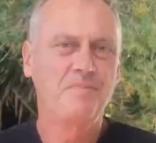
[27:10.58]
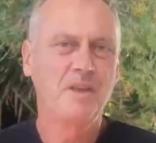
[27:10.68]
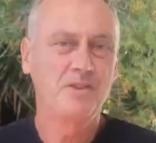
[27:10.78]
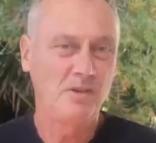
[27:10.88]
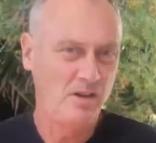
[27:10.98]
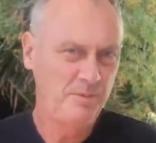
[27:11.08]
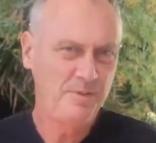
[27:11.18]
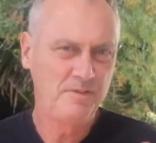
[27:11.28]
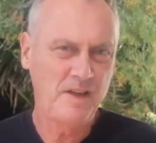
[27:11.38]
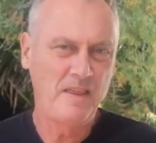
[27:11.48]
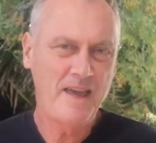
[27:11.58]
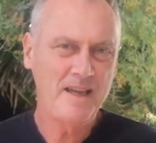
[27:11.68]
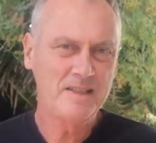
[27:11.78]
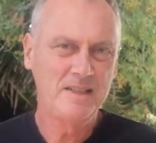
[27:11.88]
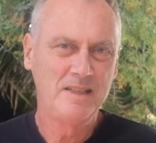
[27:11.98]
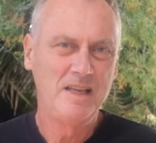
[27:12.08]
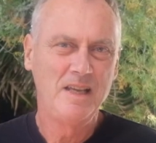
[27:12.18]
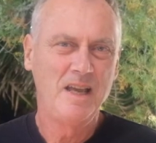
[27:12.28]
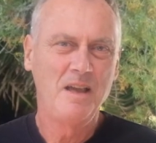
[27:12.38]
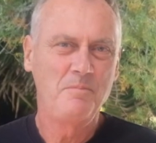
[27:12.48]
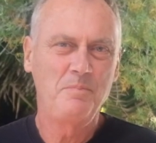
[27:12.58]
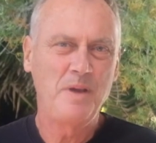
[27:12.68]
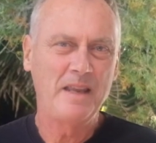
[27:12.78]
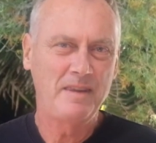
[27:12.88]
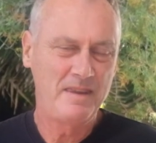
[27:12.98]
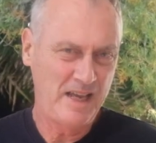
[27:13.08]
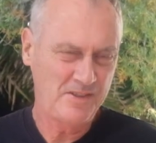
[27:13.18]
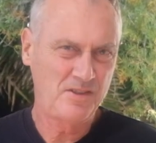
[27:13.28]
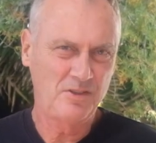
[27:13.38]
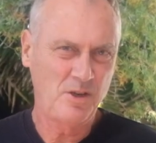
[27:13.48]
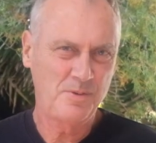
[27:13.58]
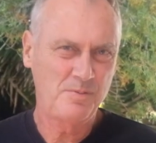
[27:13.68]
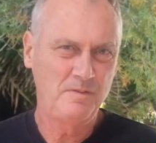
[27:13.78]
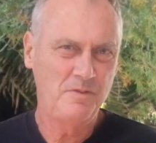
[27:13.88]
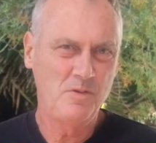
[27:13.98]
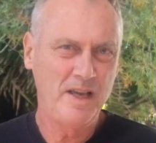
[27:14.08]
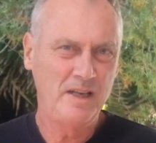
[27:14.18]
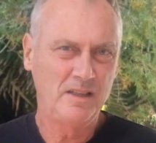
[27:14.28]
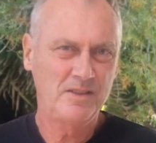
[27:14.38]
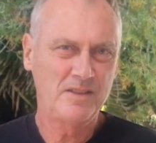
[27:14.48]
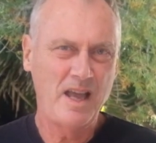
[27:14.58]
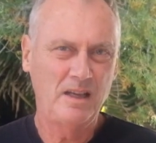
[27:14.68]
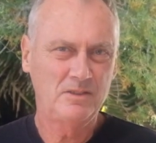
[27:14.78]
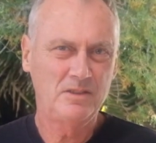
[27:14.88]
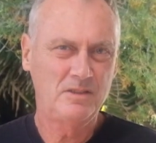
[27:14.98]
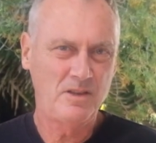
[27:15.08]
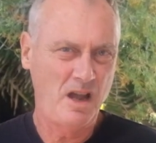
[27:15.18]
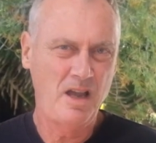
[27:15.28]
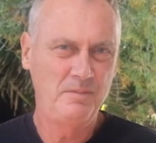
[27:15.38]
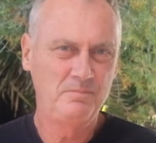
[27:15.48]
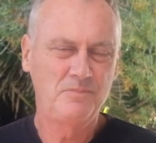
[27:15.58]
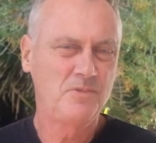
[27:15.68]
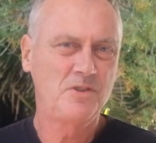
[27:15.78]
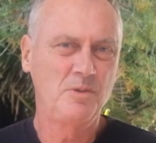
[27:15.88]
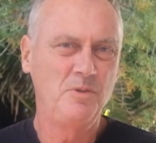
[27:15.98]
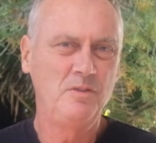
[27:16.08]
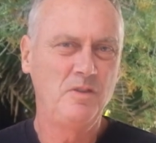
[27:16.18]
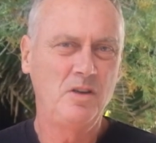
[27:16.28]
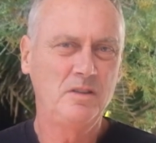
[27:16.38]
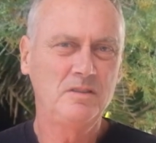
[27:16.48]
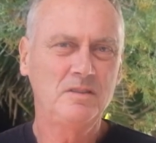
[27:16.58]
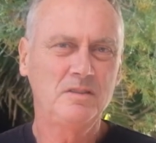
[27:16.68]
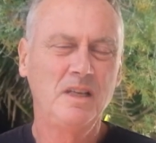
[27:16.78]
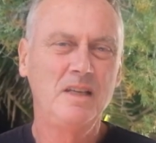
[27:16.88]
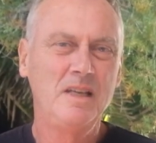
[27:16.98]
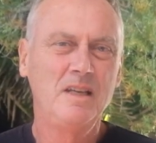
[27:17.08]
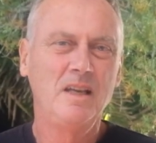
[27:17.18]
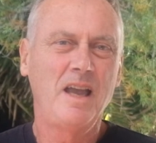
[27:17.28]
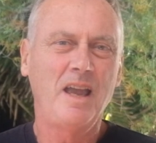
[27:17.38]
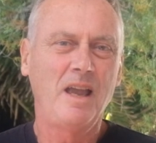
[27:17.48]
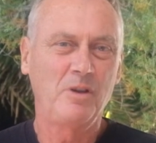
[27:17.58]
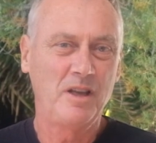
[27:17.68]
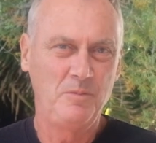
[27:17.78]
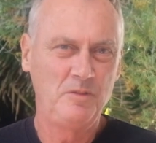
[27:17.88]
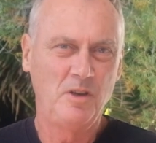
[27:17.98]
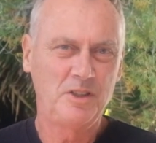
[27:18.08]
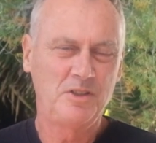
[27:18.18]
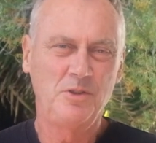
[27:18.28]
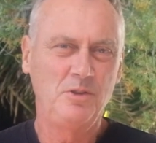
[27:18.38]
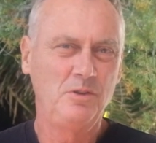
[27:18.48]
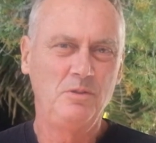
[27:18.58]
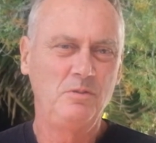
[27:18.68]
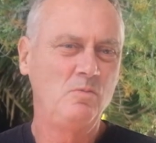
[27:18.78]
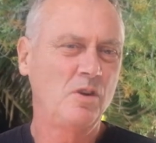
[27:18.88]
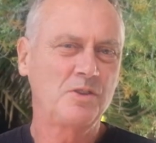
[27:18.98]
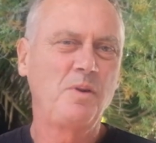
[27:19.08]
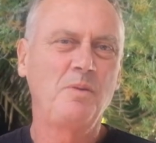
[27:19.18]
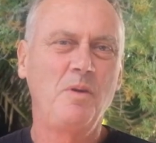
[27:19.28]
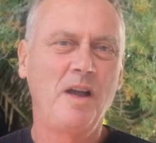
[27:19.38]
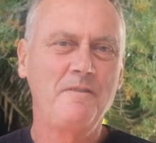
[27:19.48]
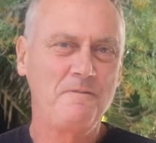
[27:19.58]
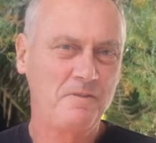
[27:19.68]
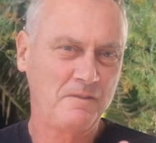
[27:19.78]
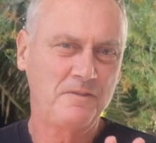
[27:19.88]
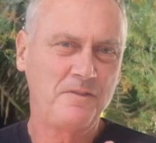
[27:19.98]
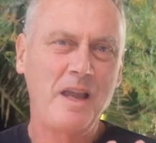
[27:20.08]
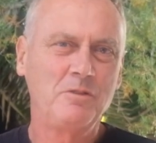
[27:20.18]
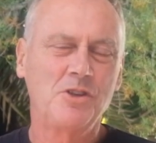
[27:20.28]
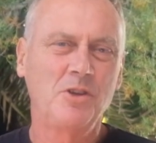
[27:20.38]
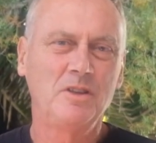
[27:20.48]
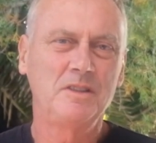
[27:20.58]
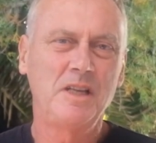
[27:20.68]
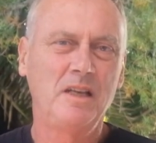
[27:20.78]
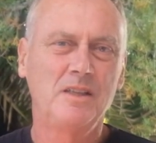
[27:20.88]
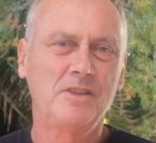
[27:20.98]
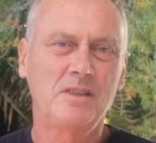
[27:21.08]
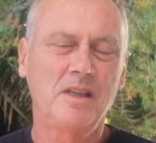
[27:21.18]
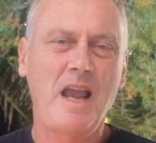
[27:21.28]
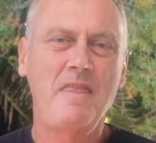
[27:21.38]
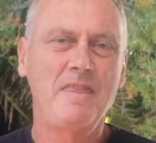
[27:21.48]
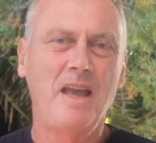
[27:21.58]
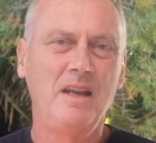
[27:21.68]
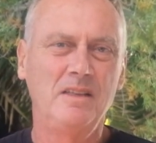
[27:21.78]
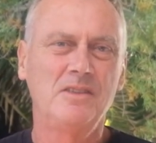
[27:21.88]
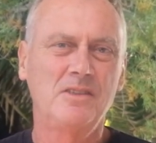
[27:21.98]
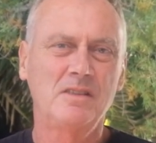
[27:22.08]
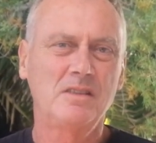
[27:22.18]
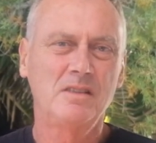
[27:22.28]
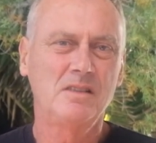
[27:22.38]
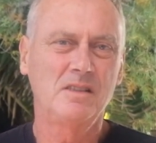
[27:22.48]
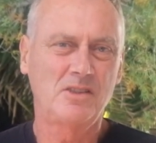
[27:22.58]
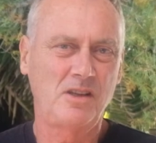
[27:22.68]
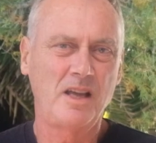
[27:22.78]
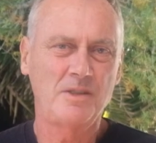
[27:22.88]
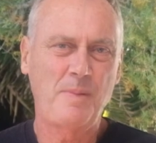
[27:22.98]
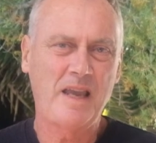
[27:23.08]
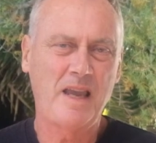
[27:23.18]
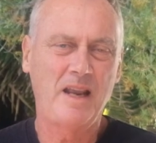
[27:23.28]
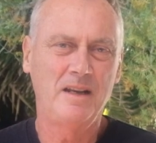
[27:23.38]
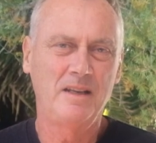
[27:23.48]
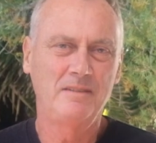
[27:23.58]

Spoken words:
So I hope you've done that, but that's the Topspin forehand. It's now time to move on, and we're going to move on to what's probably my favorite shot in tennis, and that is the slice backhand.